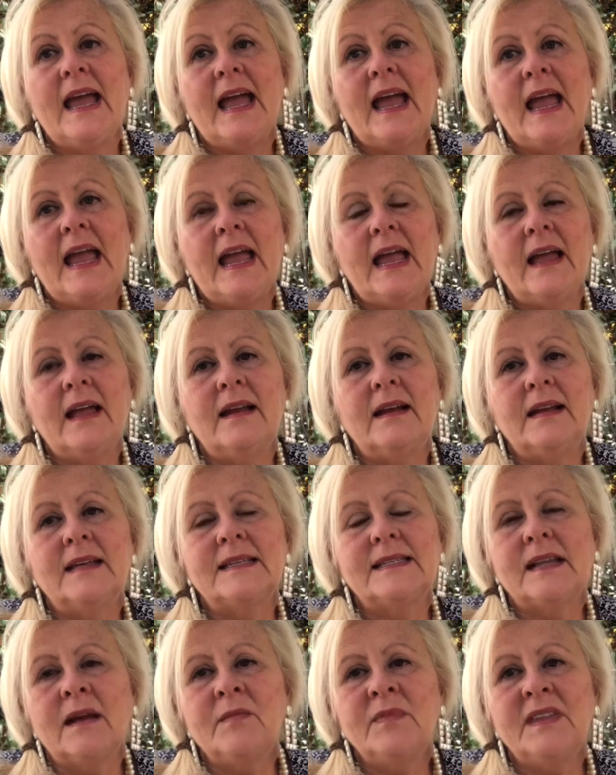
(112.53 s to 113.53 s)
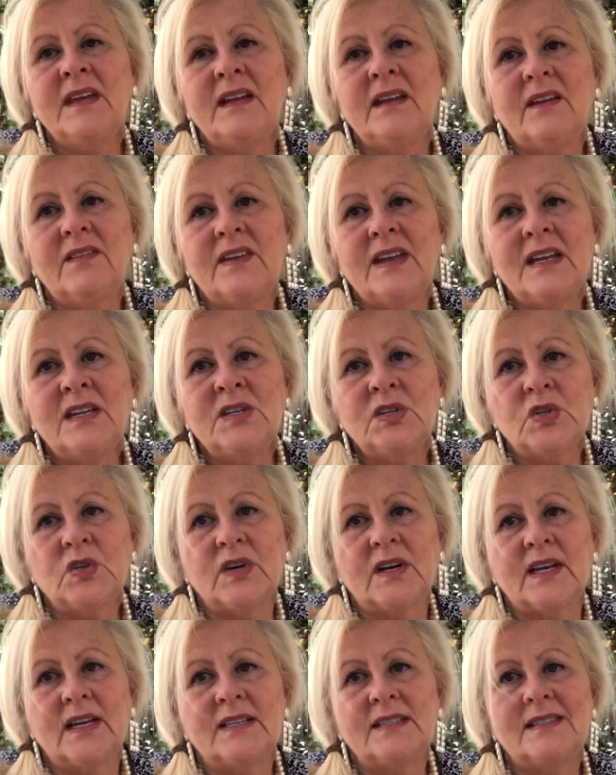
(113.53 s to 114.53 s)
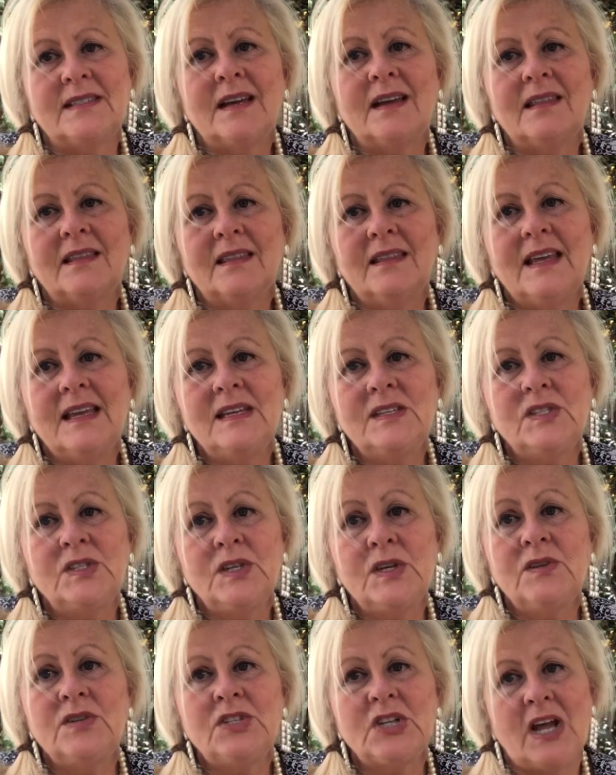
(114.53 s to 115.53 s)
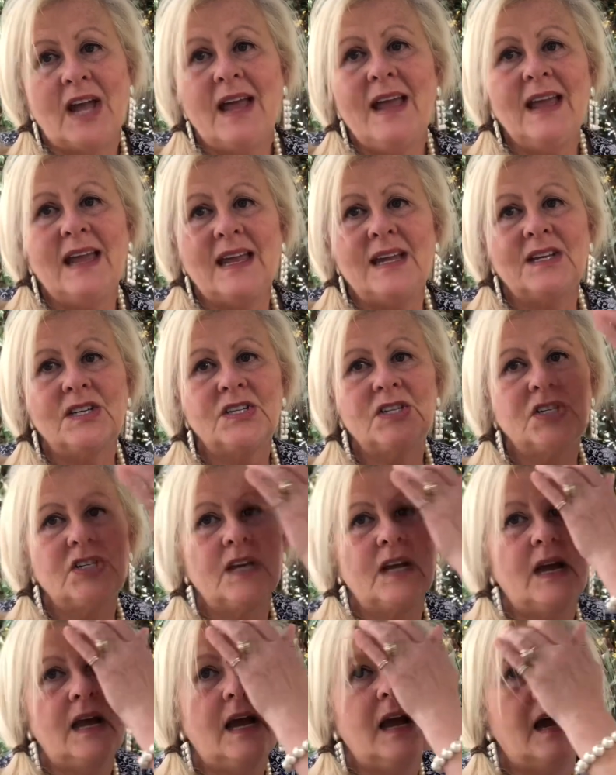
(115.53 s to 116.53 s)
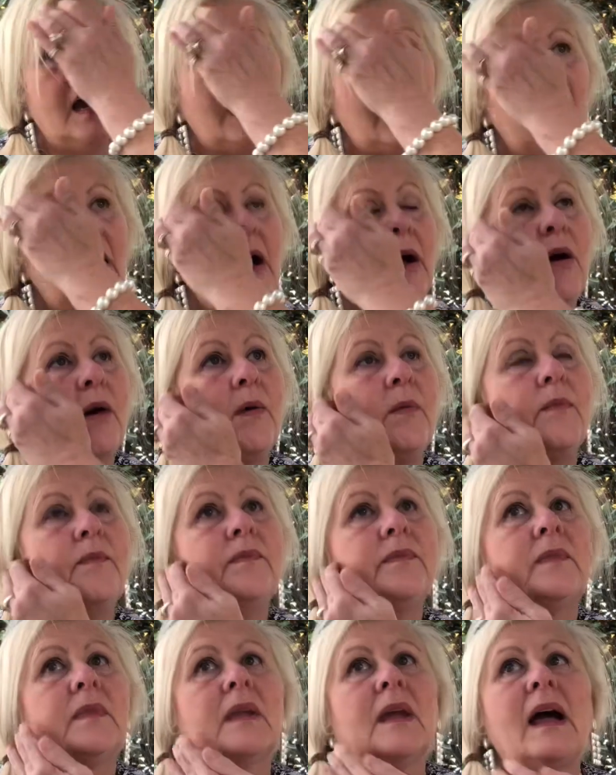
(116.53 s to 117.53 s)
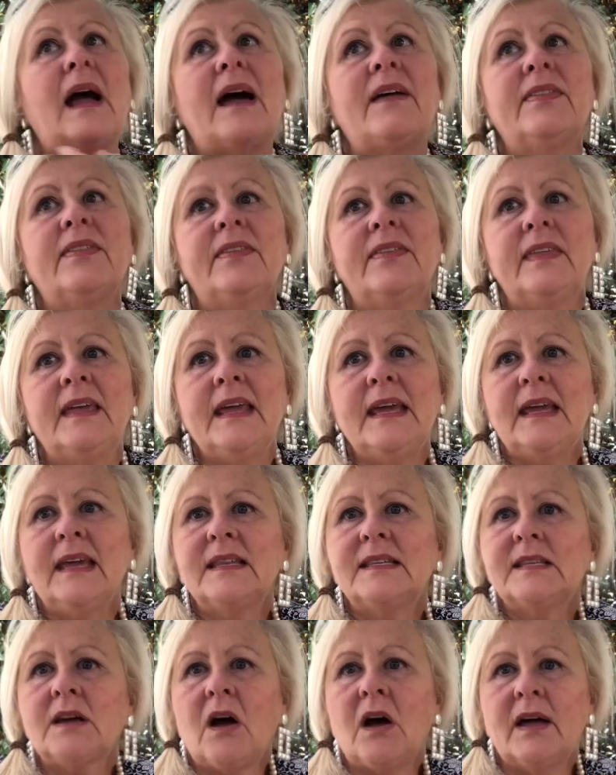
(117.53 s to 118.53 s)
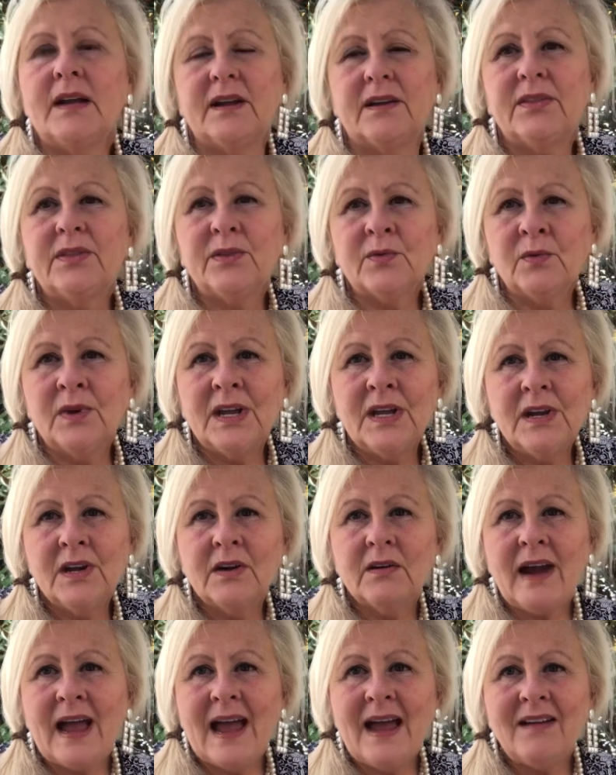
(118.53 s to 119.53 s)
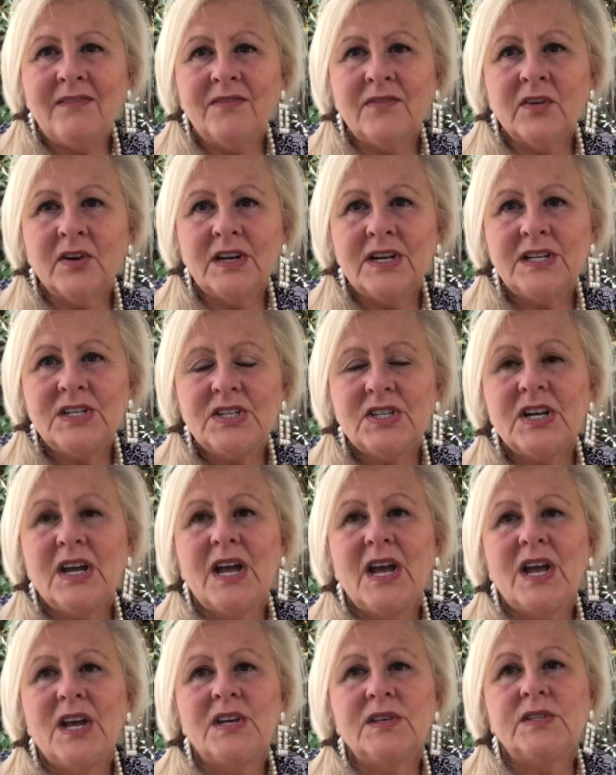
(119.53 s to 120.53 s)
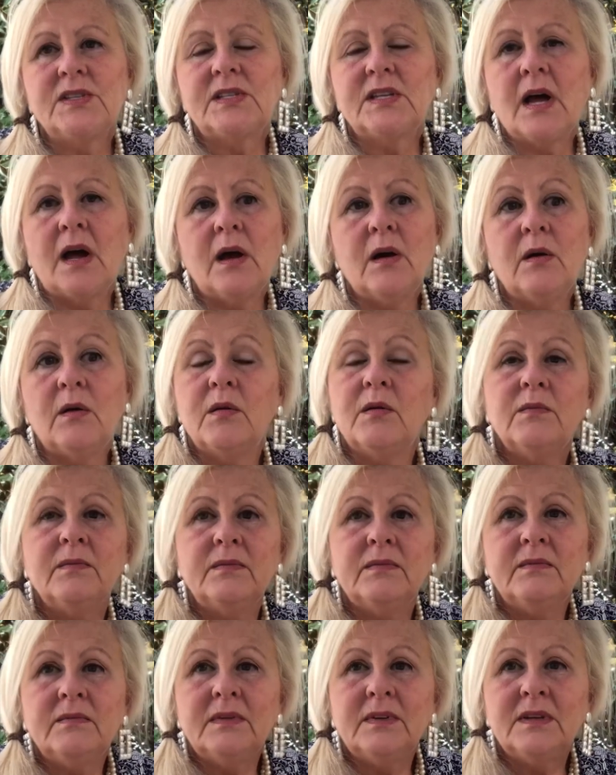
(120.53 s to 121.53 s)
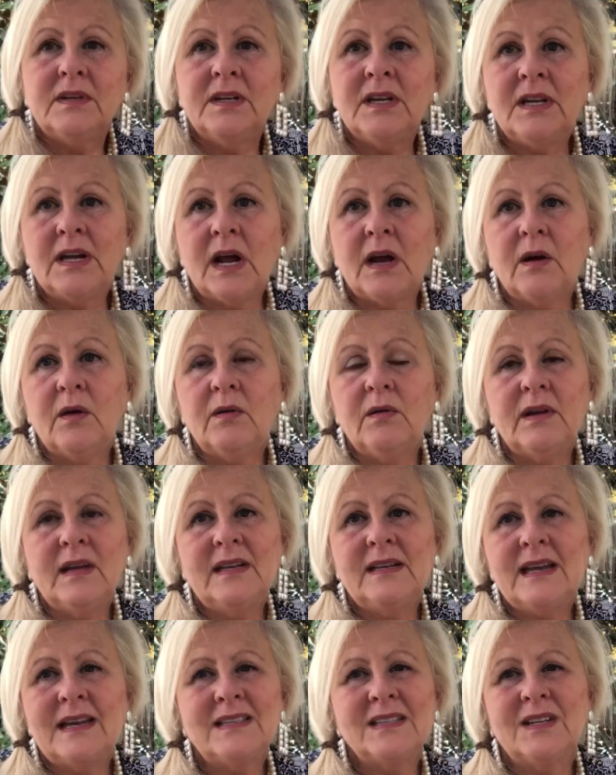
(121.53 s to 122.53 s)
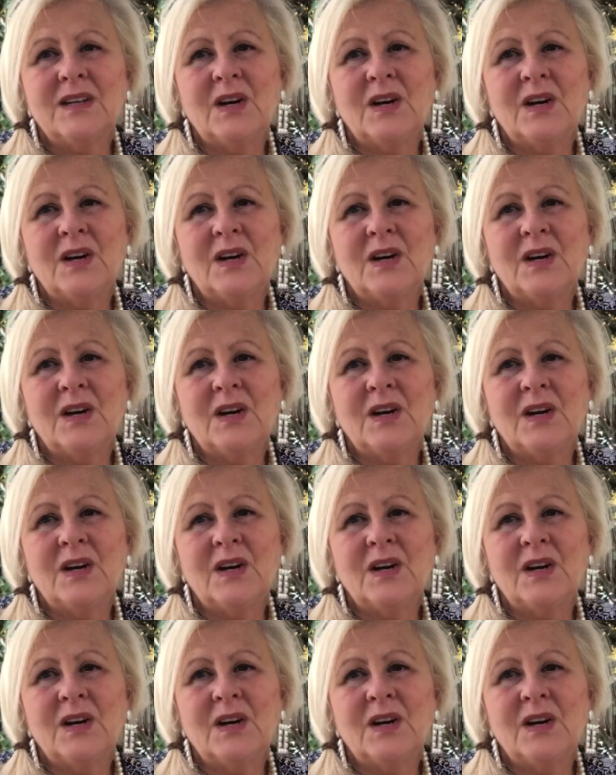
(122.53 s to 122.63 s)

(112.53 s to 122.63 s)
And something of interest, these do change. I think it's on a 3-year average, so you know, it doesn't